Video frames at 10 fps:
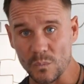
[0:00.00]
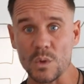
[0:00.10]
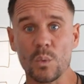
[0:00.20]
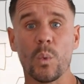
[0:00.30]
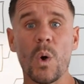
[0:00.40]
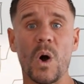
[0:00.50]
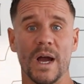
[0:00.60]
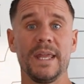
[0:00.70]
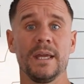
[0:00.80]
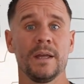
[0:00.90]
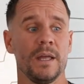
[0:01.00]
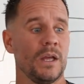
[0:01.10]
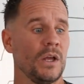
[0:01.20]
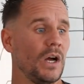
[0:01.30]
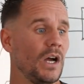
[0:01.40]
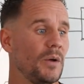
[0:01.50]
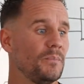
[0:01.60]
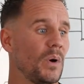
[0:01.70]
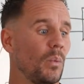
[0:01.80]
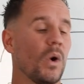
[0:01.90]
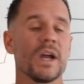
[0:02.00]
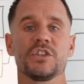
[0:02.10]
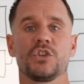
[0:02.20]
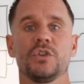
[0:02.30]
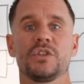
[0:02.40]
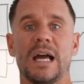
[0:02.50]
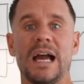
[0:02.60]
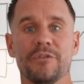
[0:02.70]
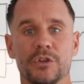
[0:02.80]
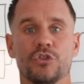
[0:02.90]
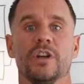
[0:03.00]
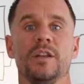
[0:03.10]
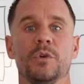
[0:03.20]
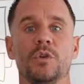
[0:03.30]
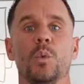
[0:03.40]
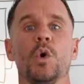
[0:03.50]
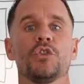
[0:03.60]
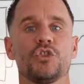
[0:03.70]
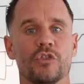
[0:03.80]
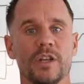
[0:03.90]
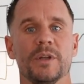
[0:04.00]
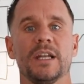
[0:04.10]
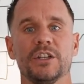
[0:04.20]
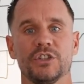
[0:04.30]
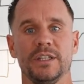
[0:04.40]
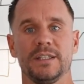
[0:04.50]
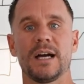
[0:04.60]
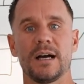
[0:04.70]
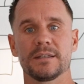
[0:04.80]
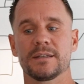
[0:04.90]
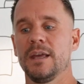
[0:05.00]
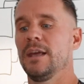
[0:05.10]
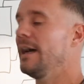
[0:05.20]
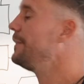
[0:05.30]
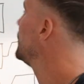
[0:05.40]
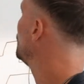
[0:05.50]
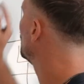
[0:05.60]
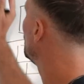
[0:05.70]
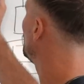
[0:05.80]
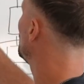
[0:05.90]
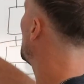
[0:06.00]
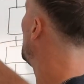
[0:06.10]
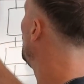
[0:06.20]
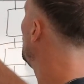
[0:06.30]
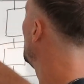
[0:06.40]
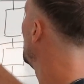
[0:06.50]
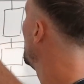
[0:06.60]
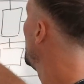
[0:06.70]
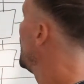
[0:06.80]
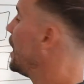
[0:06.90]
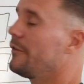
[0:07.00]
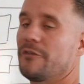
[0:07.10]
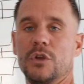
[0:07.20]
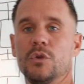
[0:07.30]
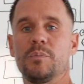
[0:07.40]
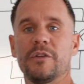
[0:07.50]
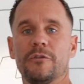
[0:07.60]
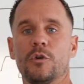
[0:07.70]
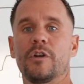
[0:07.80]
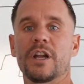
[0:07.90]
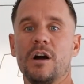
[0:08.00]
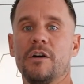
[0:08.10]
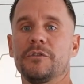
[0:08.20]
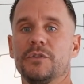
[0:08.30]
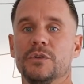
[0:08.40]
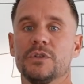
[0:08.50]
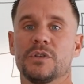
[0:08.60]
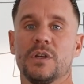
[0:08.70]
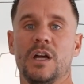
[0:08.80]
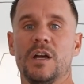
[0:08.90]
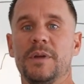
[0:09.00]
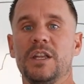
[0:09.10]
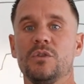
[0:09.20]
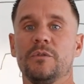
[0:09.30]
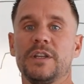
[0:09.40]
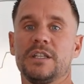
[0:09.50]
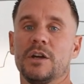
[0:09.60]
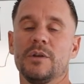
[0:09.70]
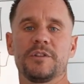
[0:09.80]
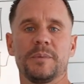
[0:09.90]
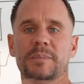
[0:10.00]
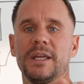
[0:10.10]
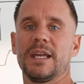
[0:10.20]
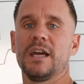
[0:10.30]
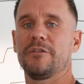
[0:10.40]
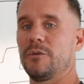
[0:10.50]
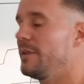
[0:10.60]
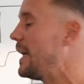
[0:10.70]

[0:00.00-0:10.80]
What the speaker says: why it's good to have the treatment, what the treatment actually does, and then you could show a few before and afters in your video. You have to be a bit careful with